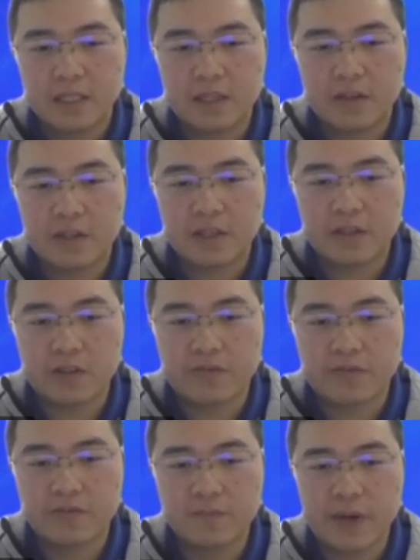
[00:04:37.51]

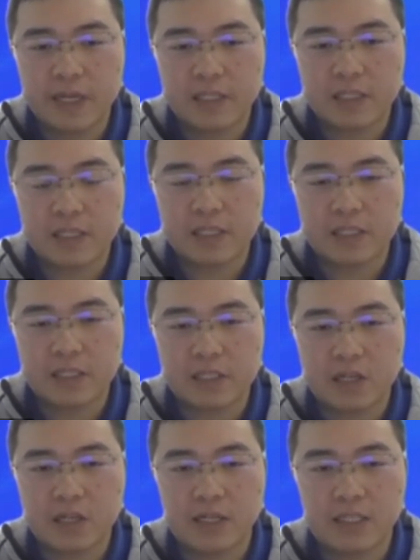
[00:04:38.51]
The first factor
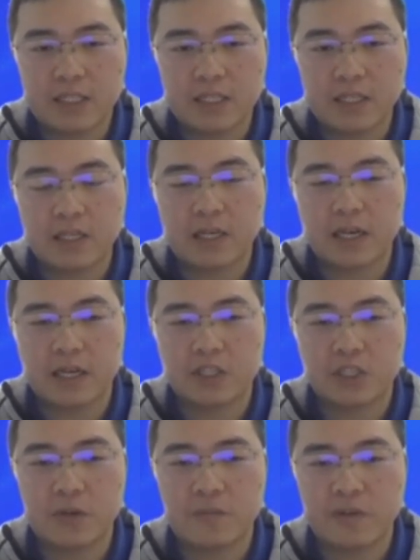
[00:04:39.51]
is called the
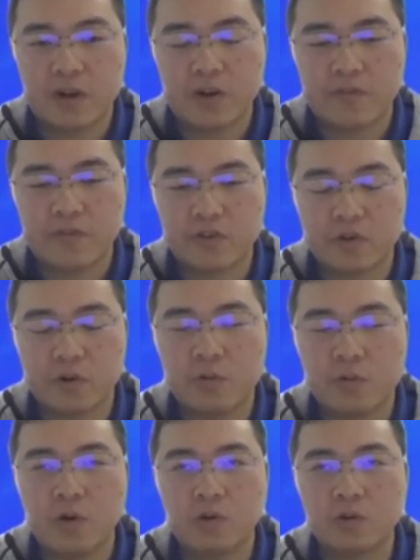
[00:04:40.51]
Sharp coefficient.
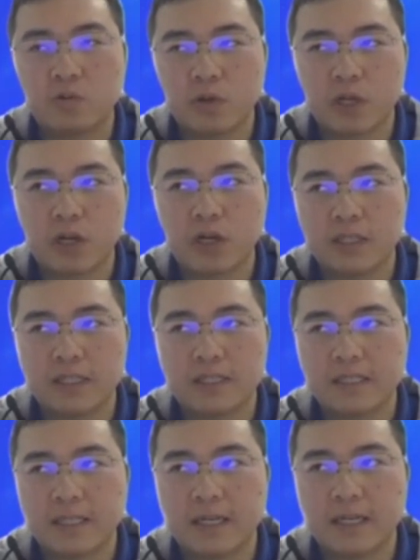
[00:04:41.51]
Also, we call
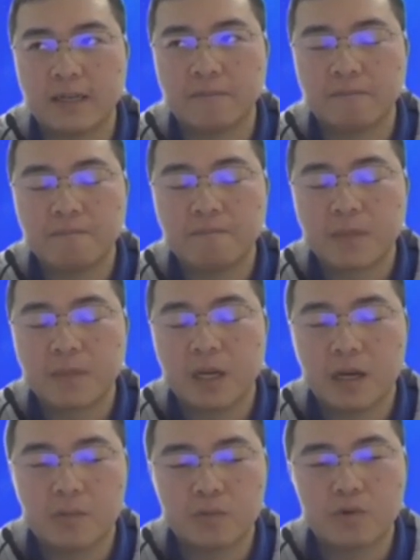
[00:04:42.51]
it
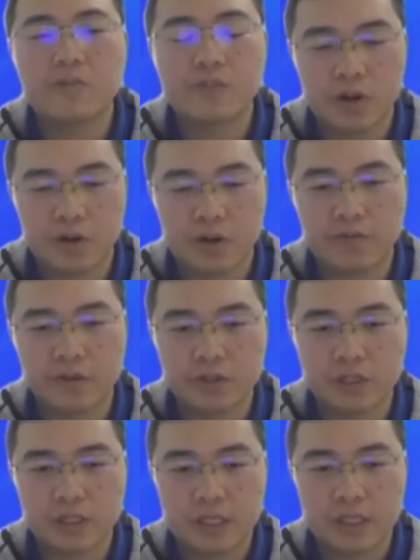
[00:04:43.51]
pressure
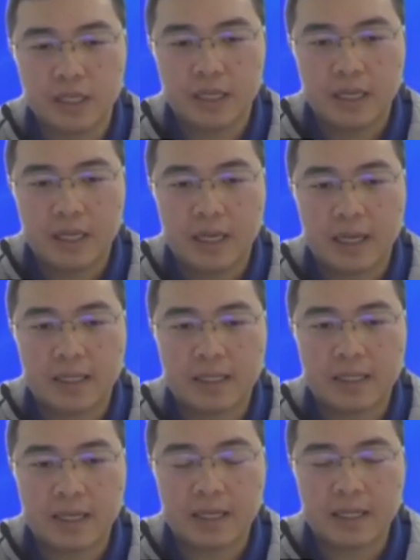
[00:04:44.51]
coefficient.
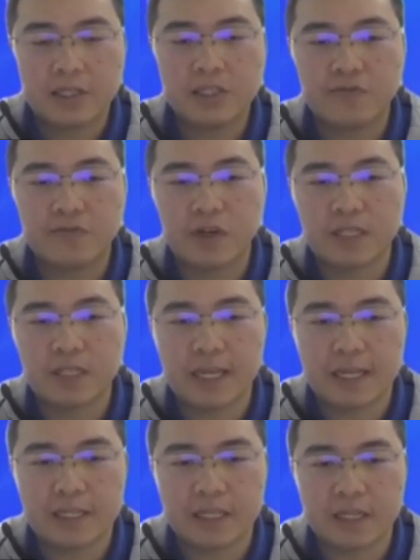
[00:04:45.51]
And this is from the
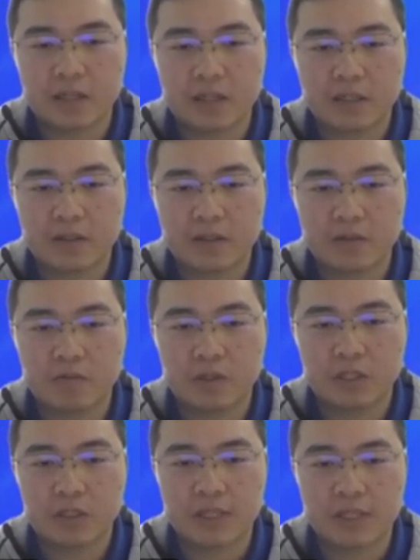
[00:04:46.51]
static,
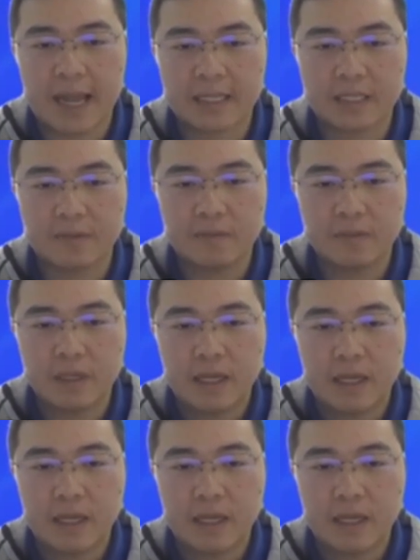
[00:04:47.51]
wind tunnel testing.